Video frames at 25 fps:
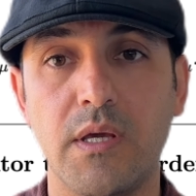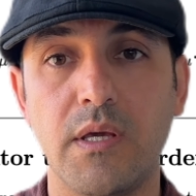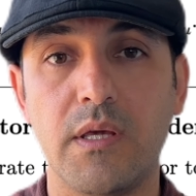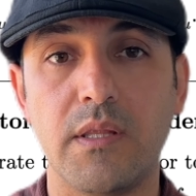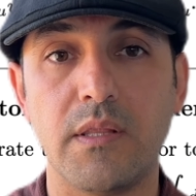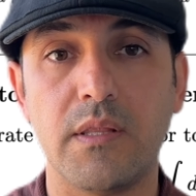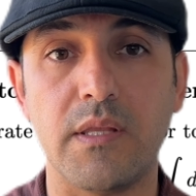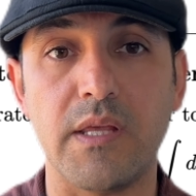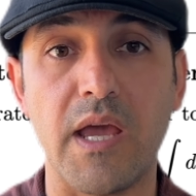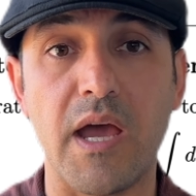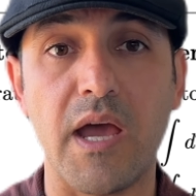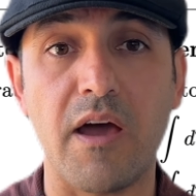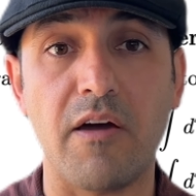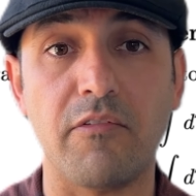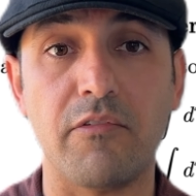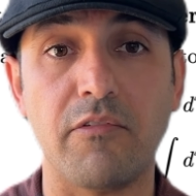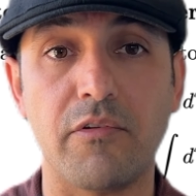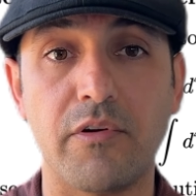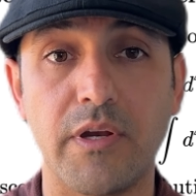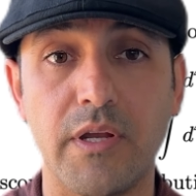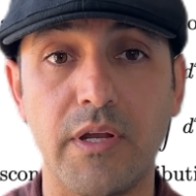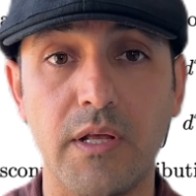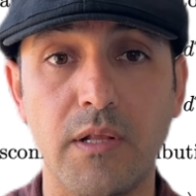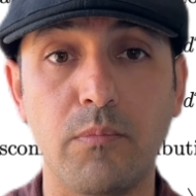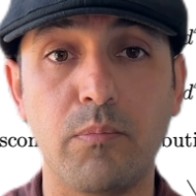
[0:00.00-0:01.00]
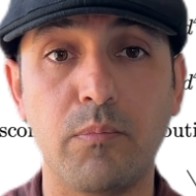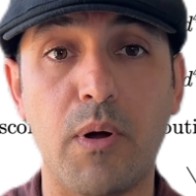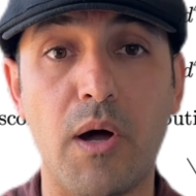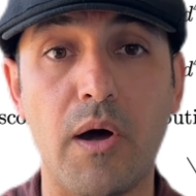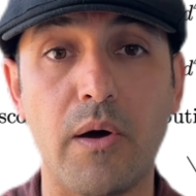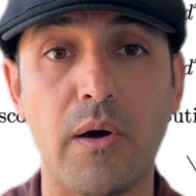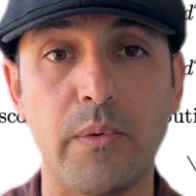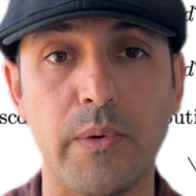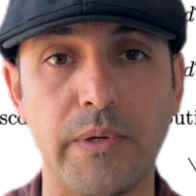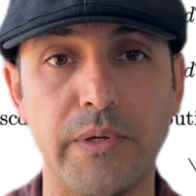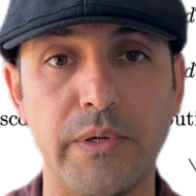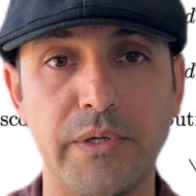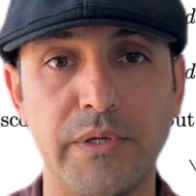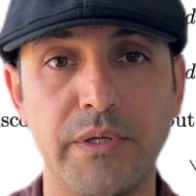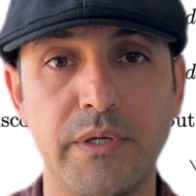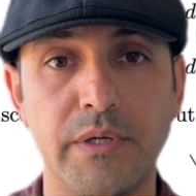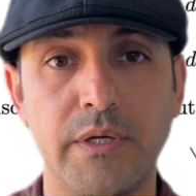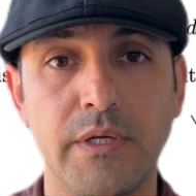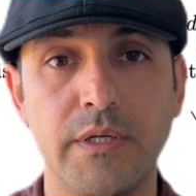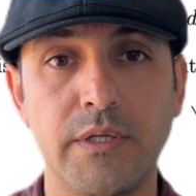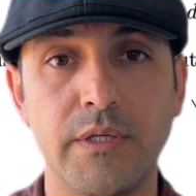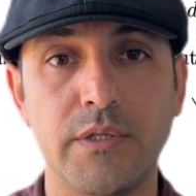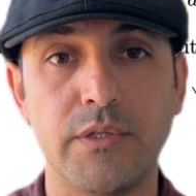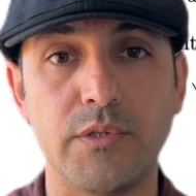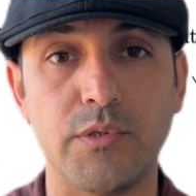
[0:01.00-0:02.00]
They have real power.
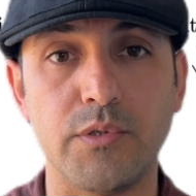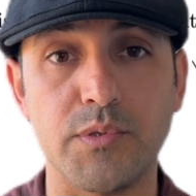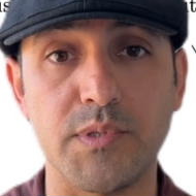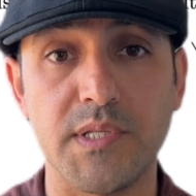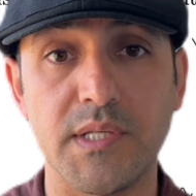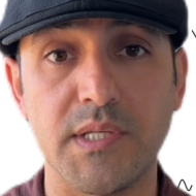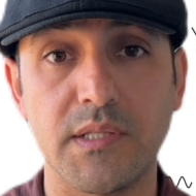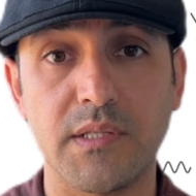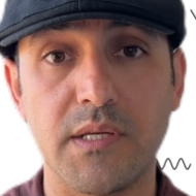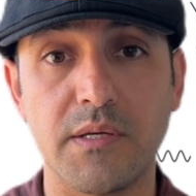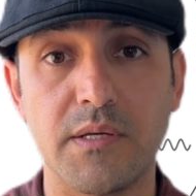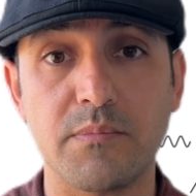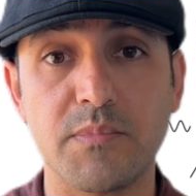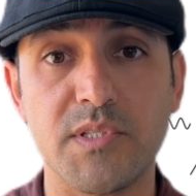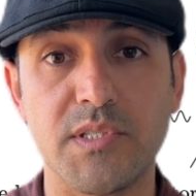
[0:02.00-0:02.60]
Using them,